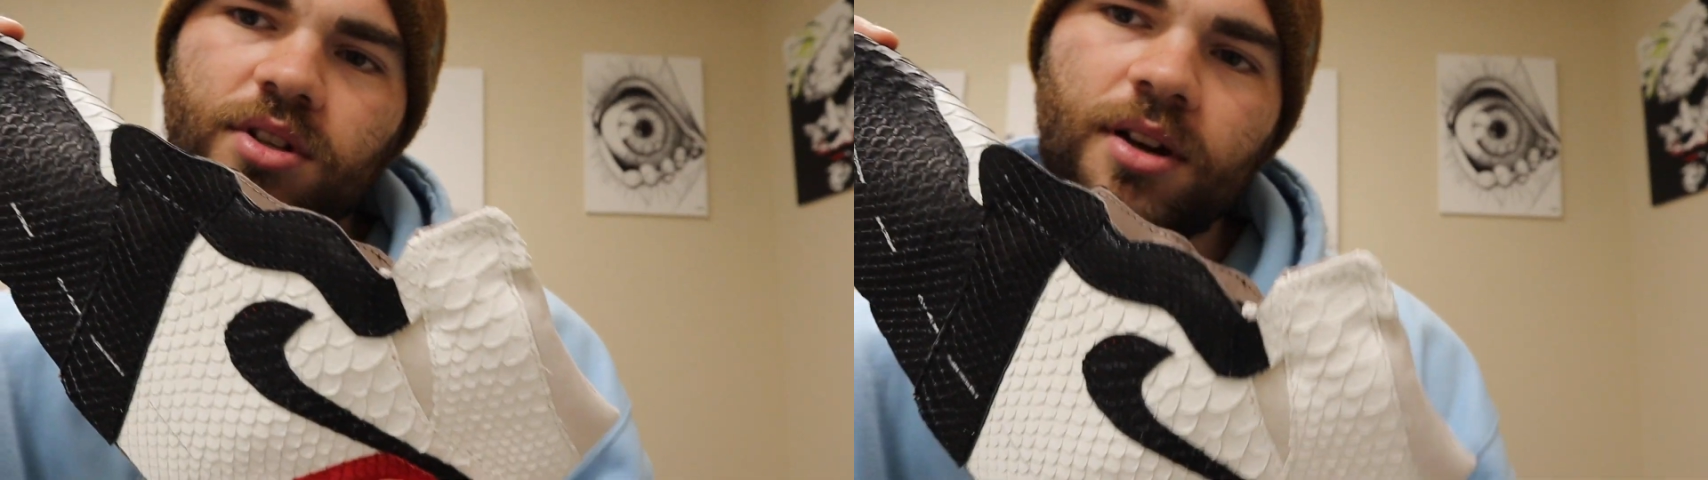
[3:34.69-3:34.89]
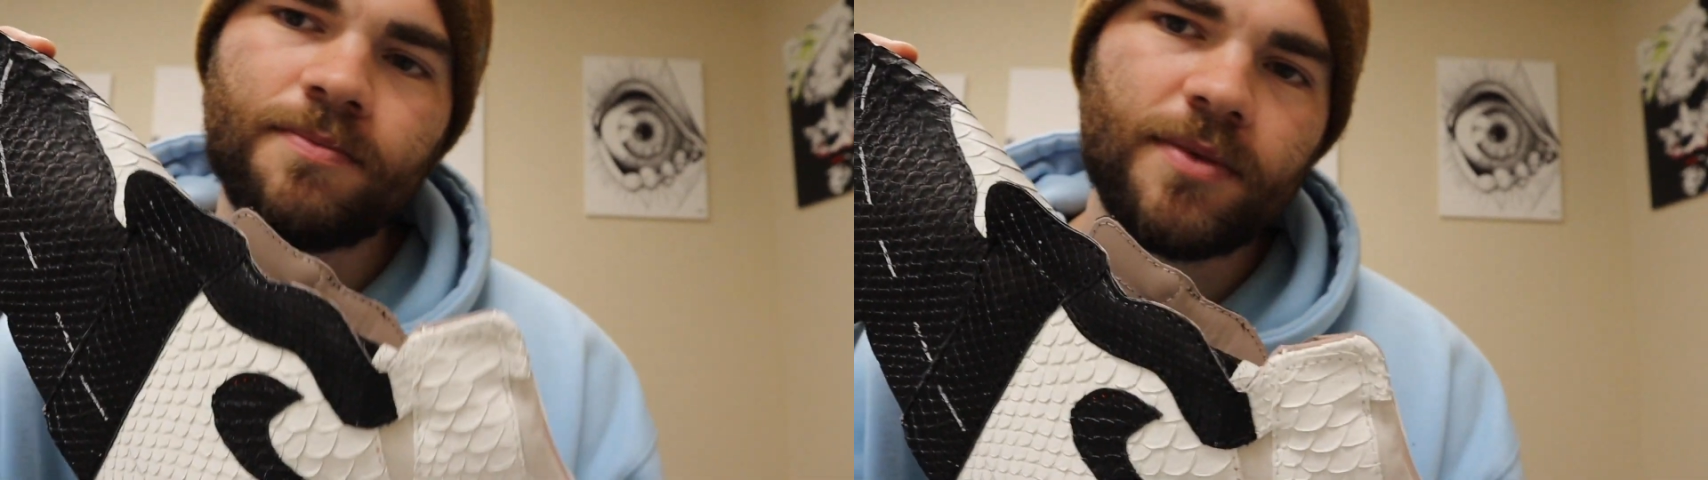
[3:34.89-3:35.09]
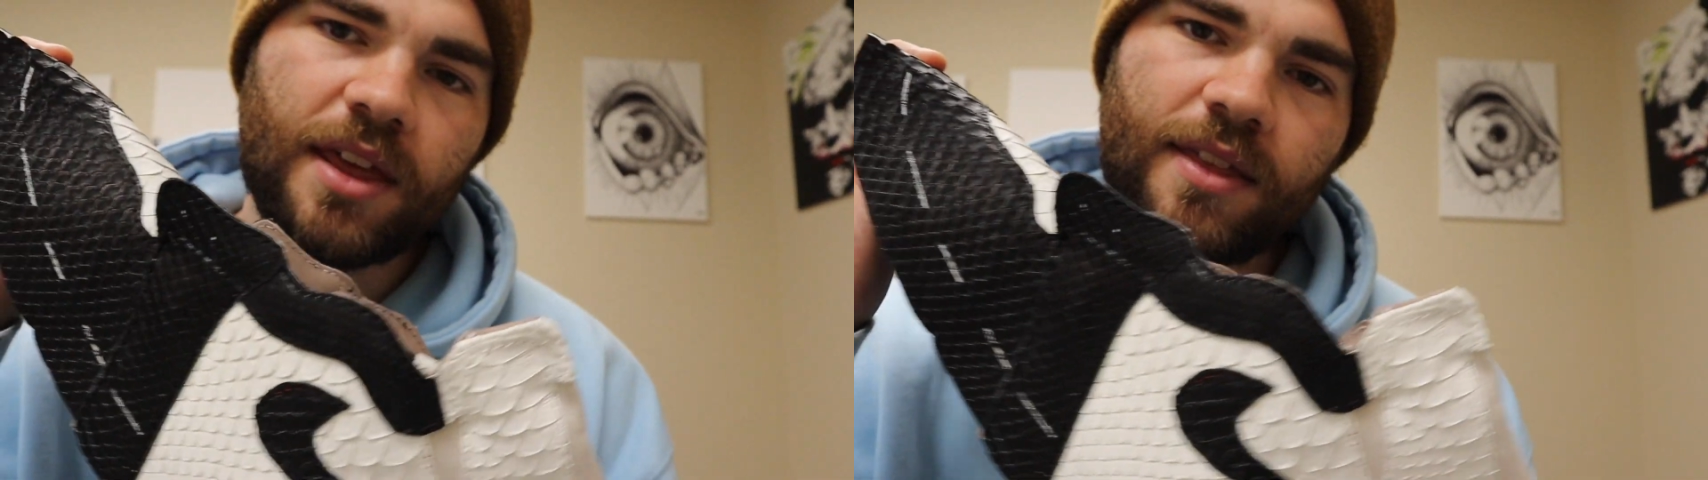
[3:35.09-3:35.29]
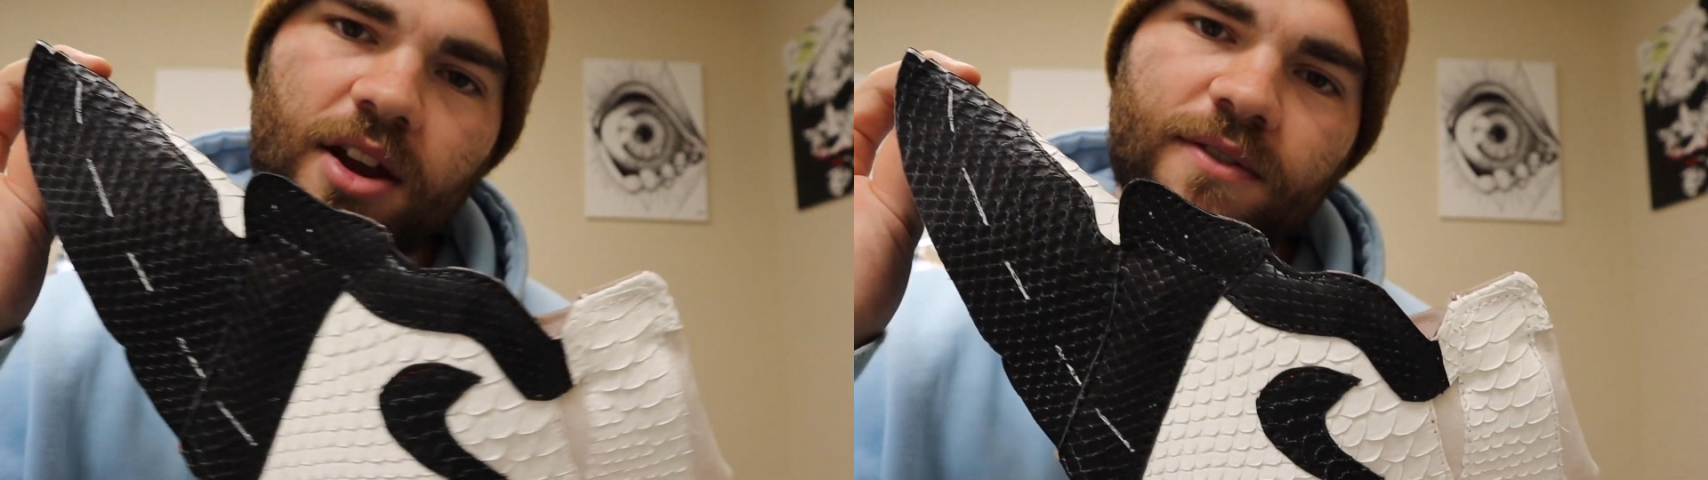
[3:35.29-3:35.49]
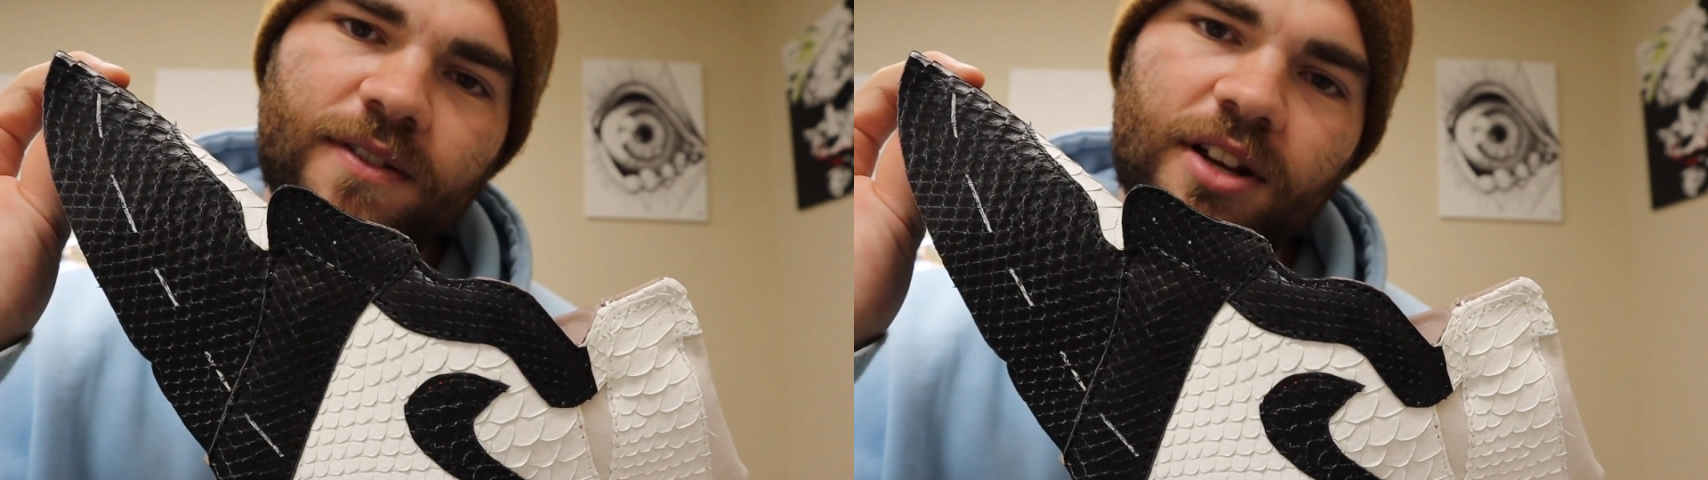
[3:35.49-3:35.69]
on, and
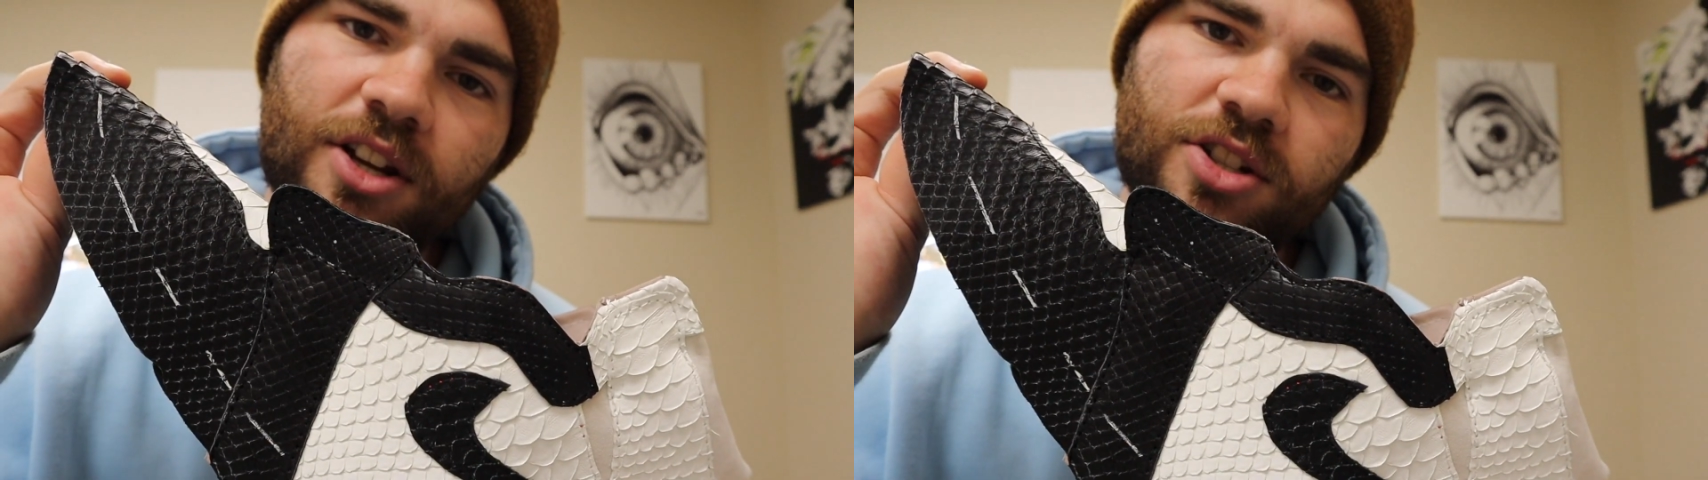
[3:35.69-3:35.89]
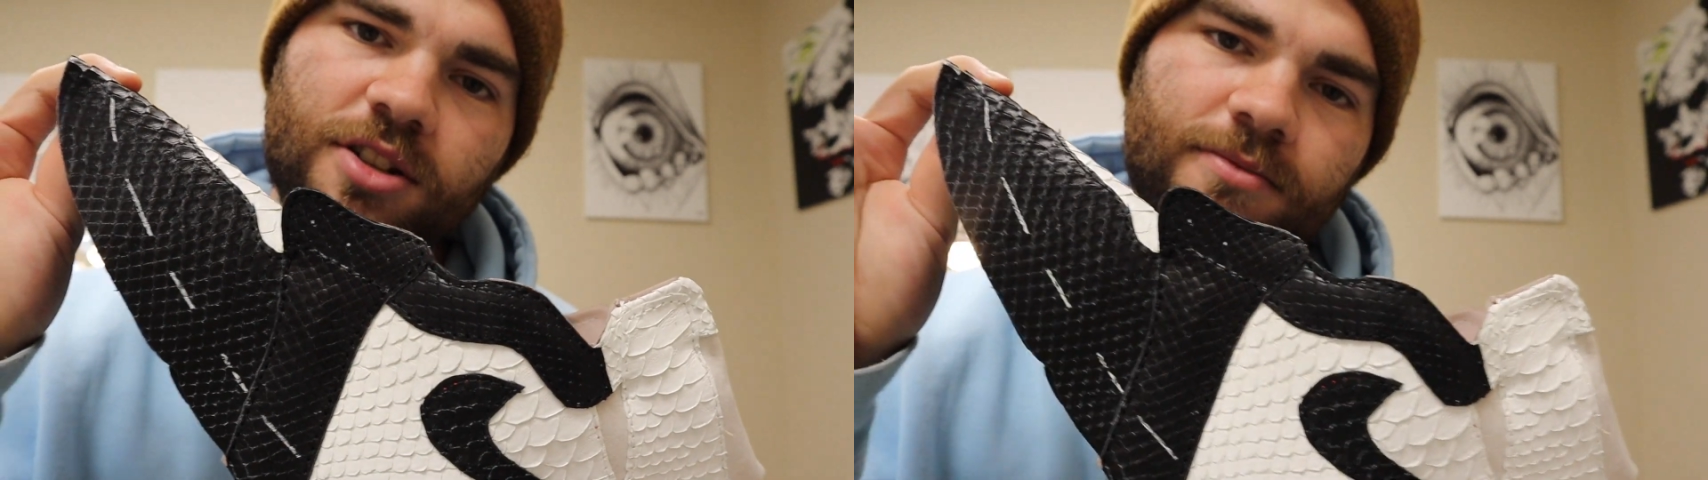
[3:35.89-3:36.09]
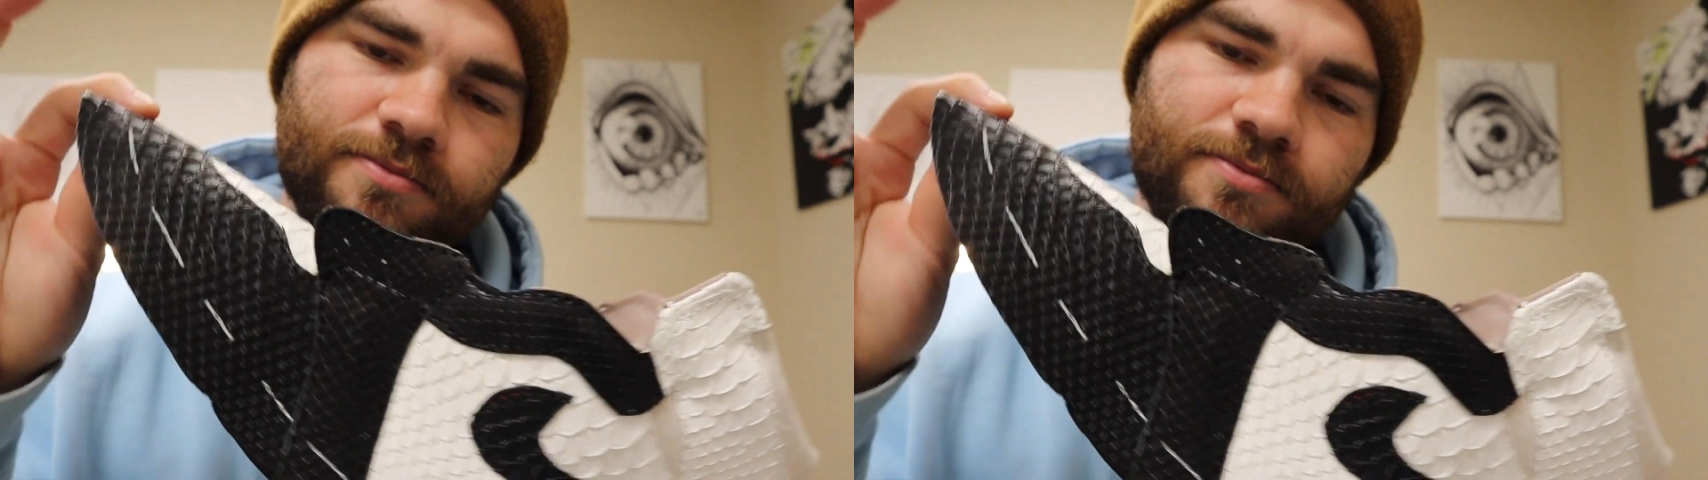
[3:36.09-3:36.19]
they are finished.